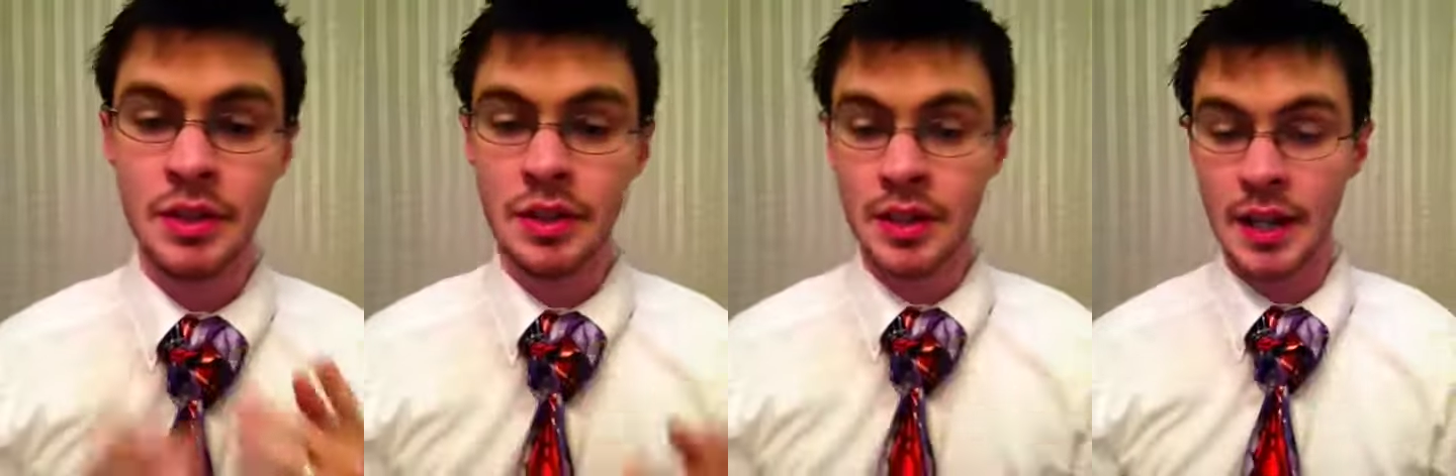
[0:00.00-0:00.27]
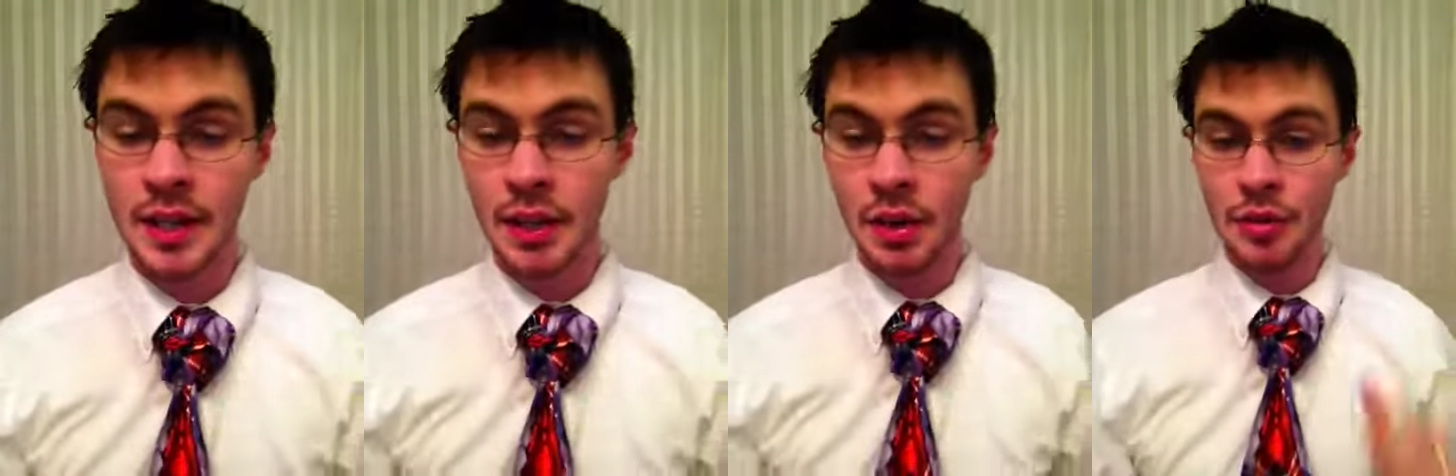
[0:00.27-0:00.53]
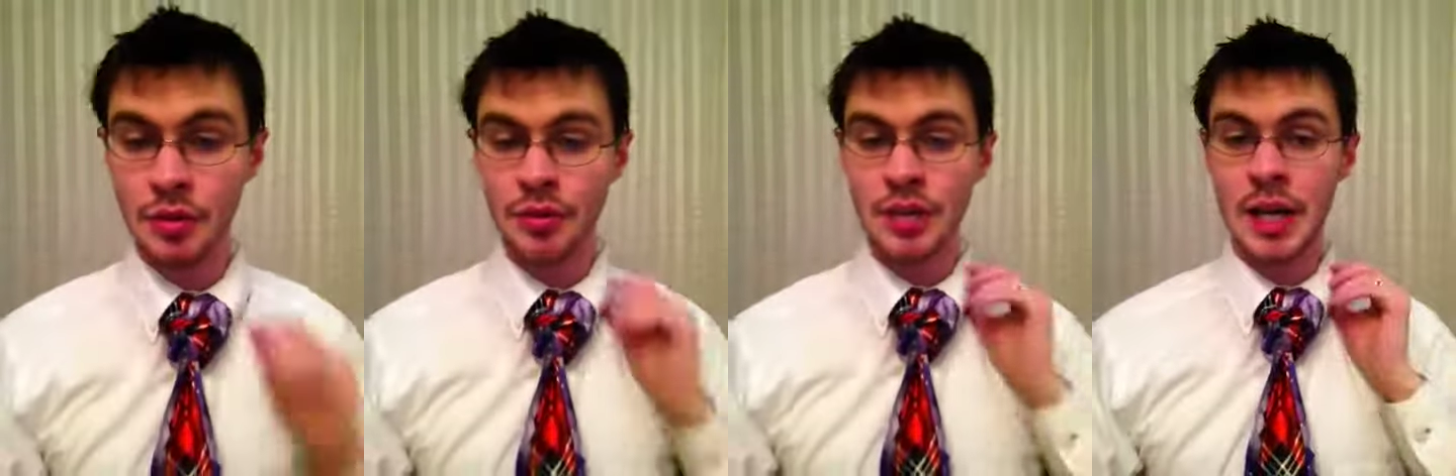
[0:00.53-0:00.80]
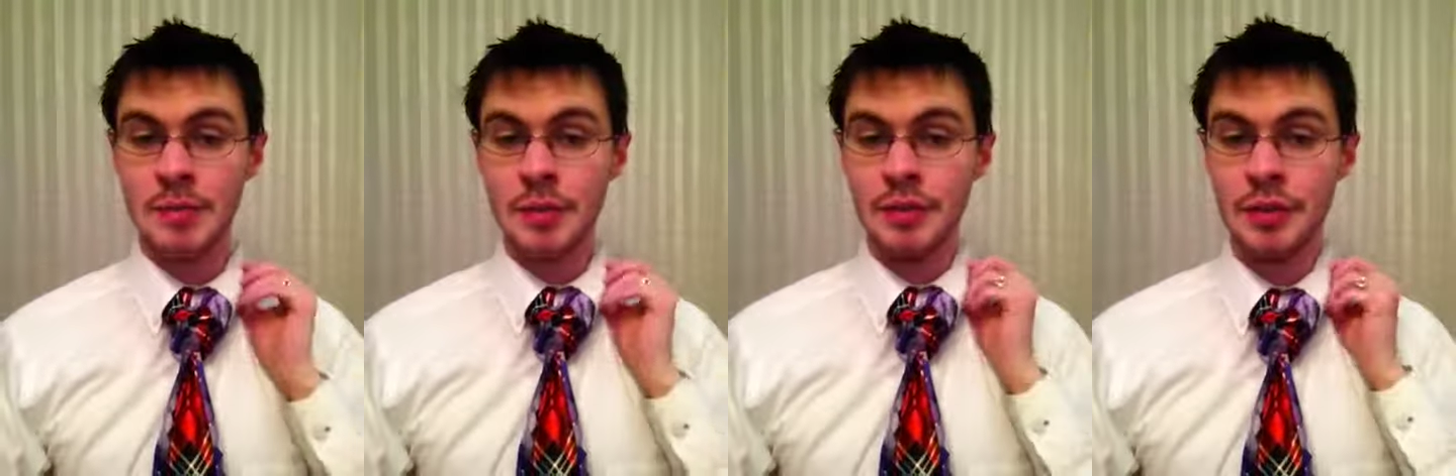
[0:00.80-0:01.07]
Again, own oh your
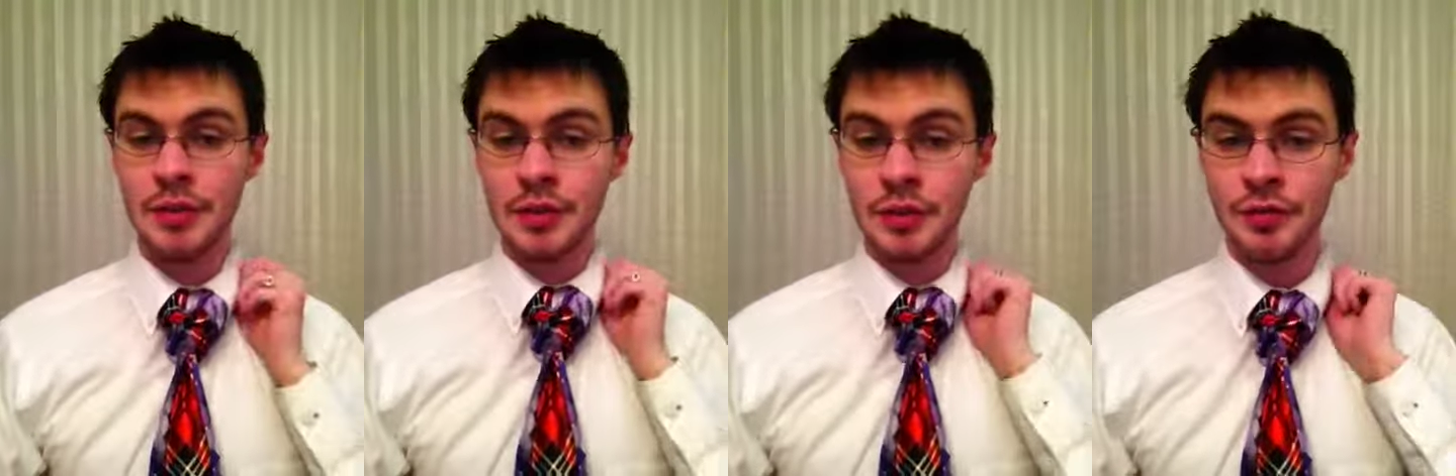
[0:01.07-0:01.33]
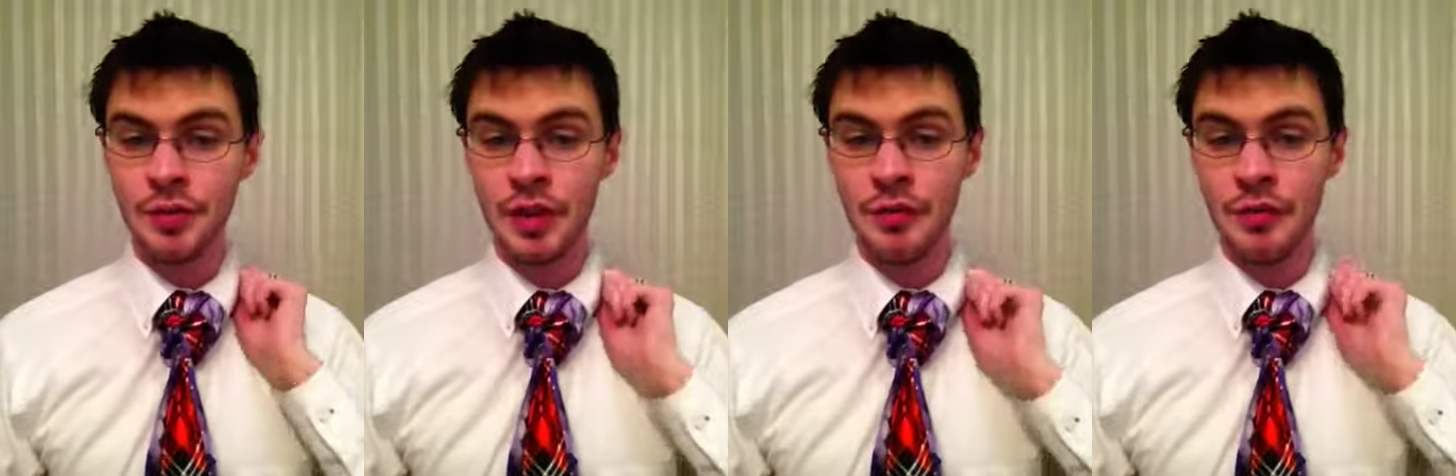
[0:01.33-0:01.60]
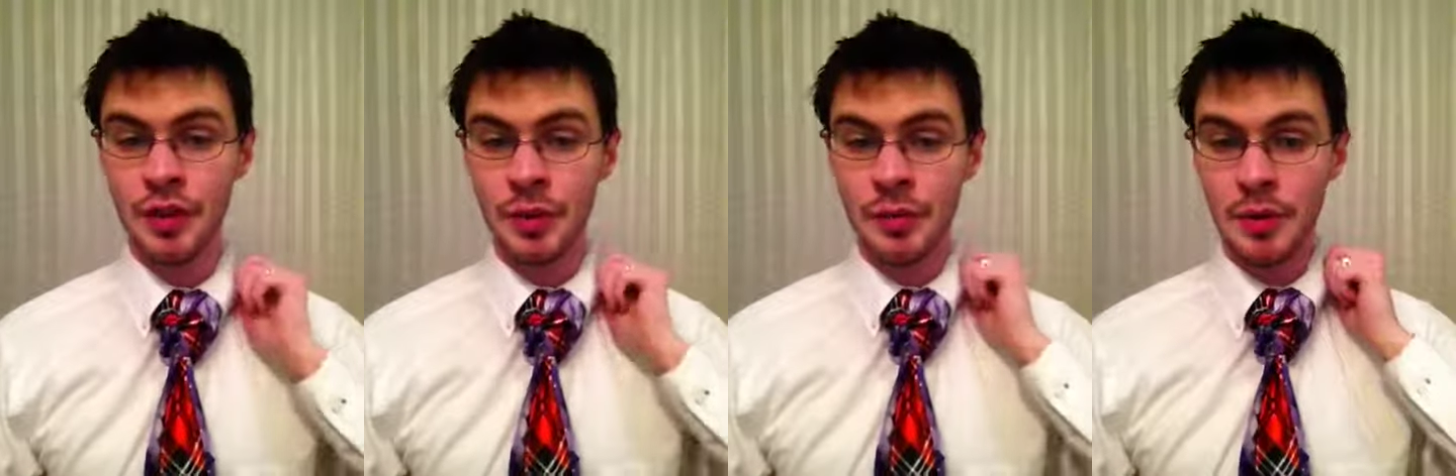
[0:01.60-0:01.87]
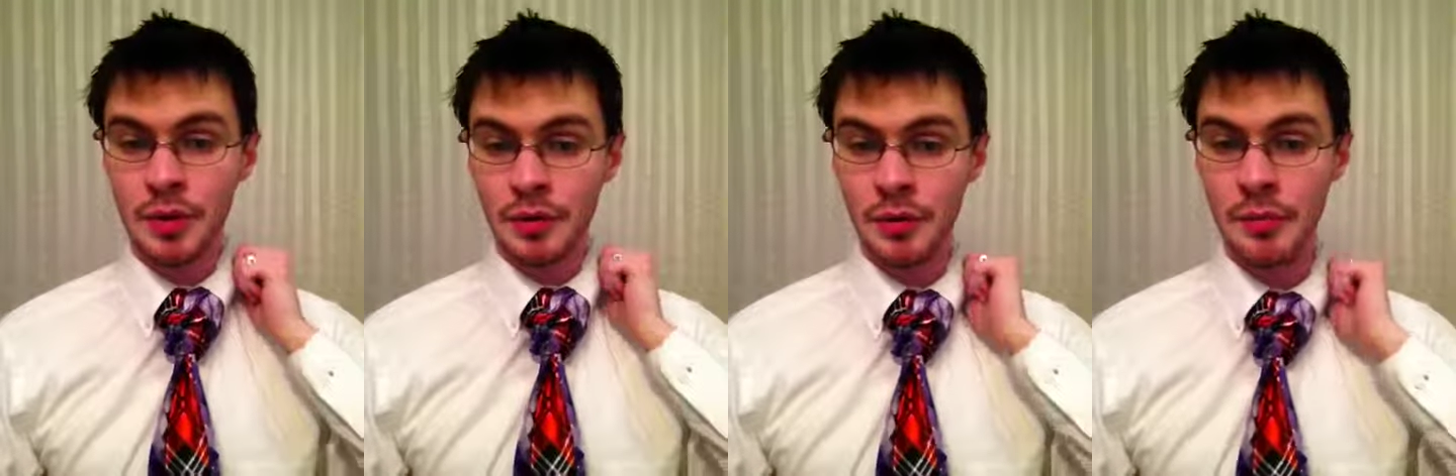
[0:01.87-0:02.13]
style, my friends. You're fearfully and
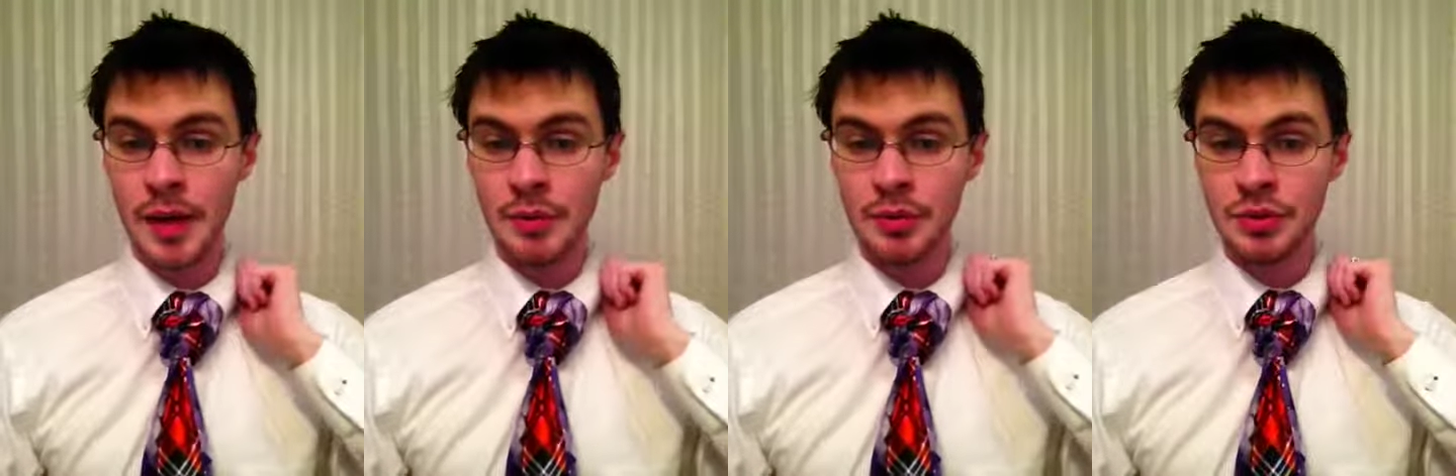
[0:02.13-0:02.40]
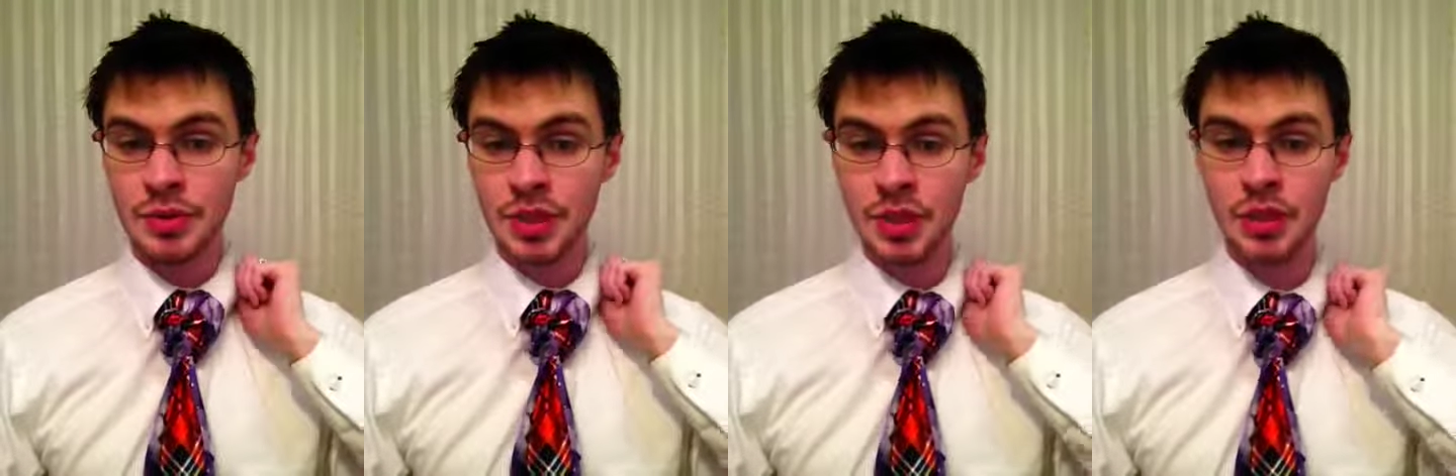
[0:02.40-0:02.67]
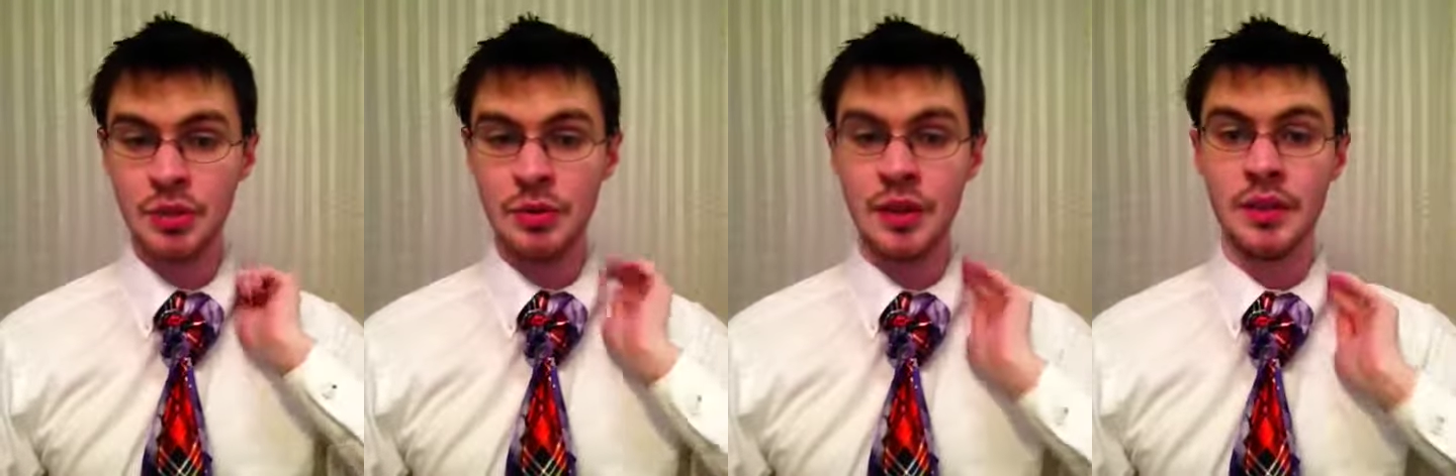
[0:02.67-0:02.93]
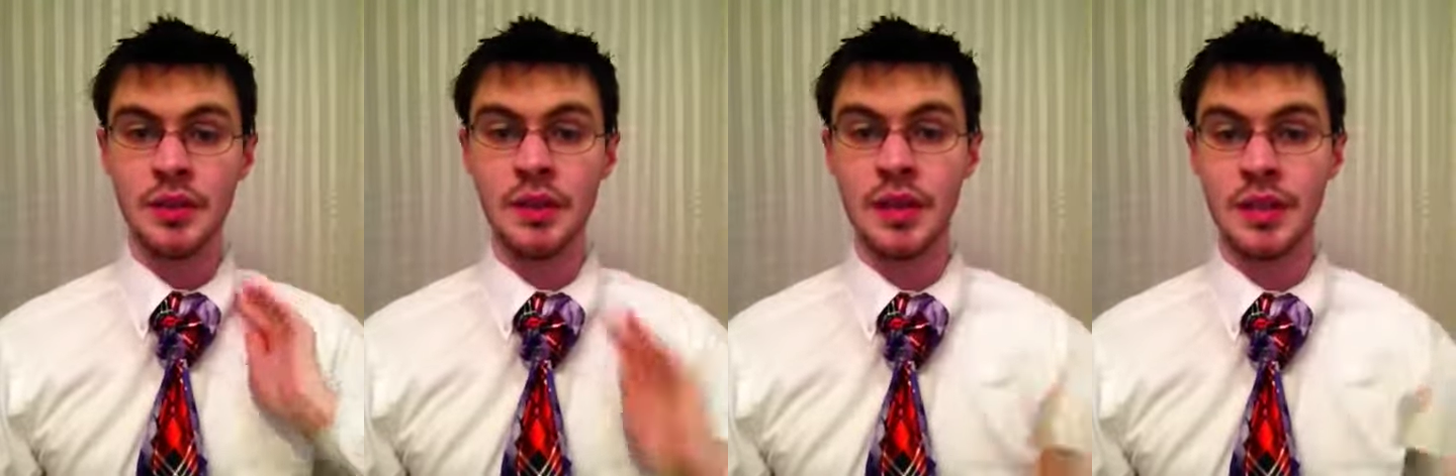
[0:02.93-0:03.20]
wonderfully made. We'll see you
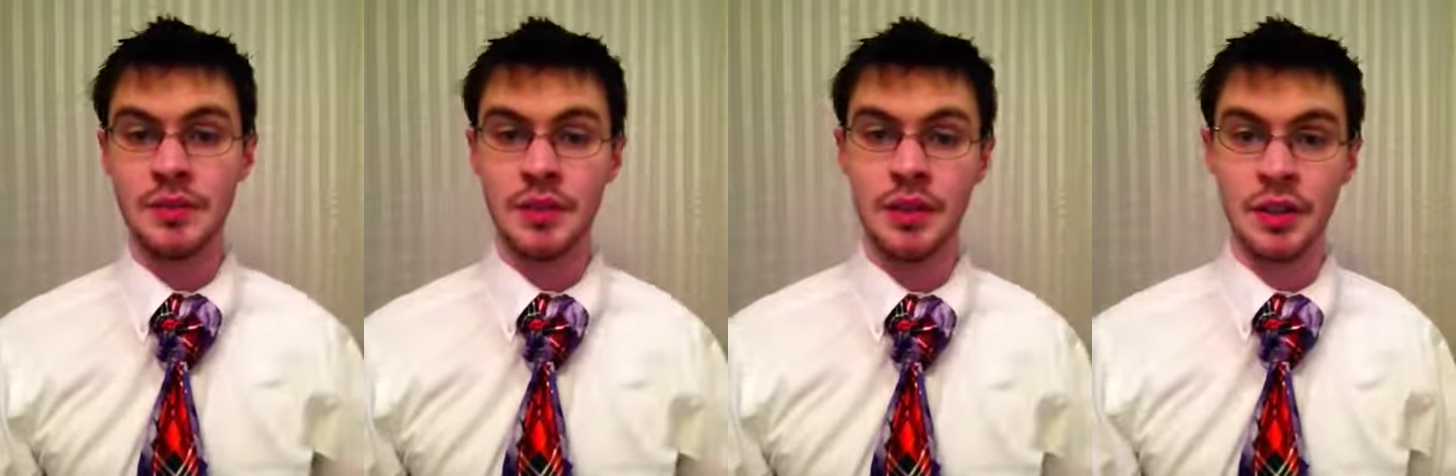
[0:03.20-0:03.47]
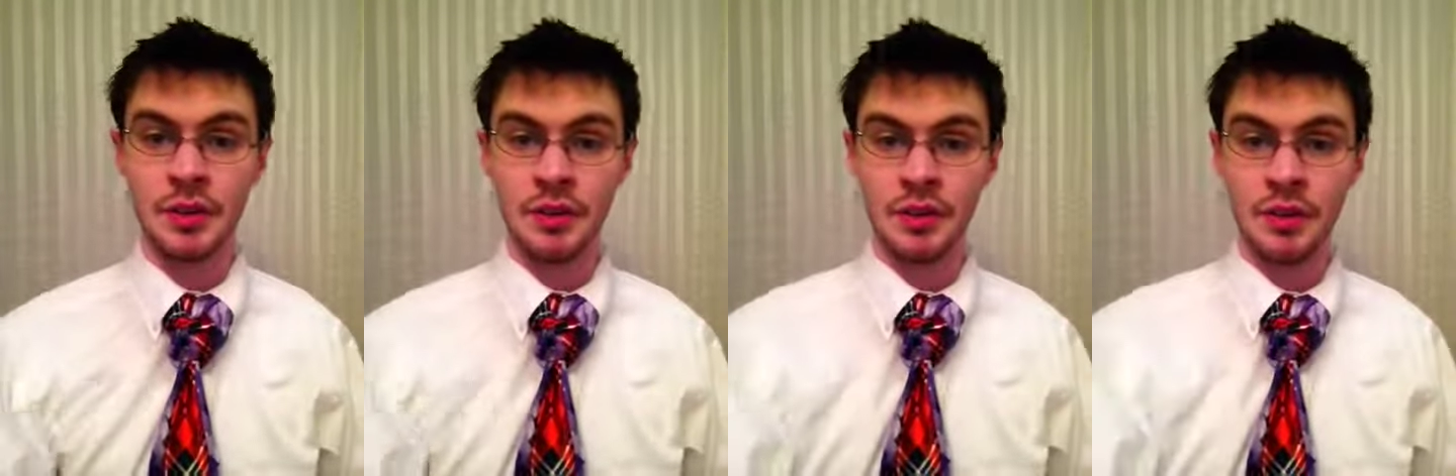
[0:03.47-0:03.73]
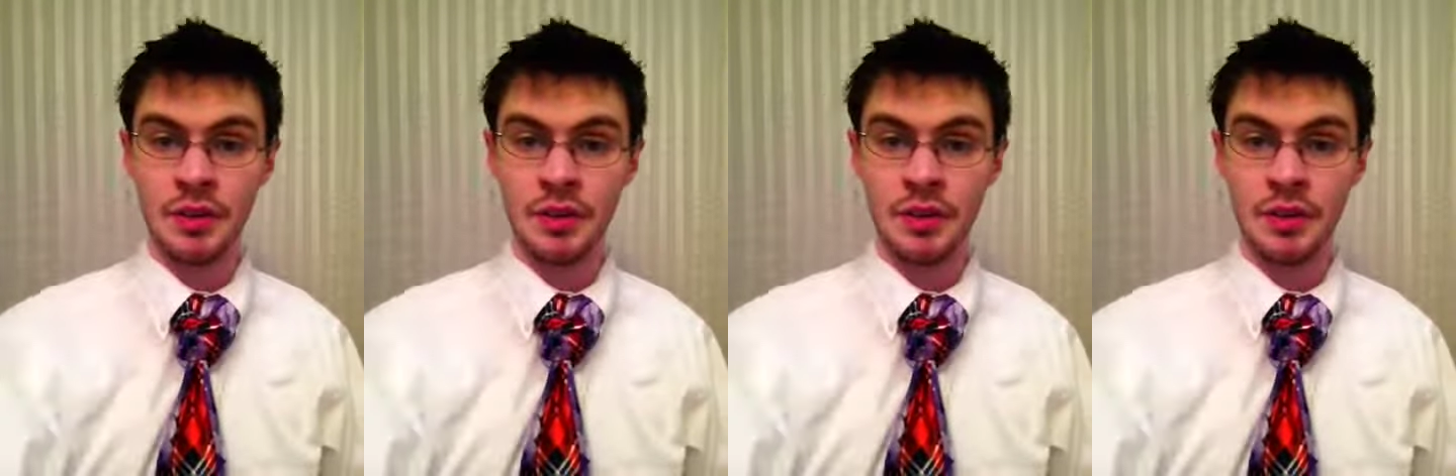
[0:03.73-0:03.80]
in the next video.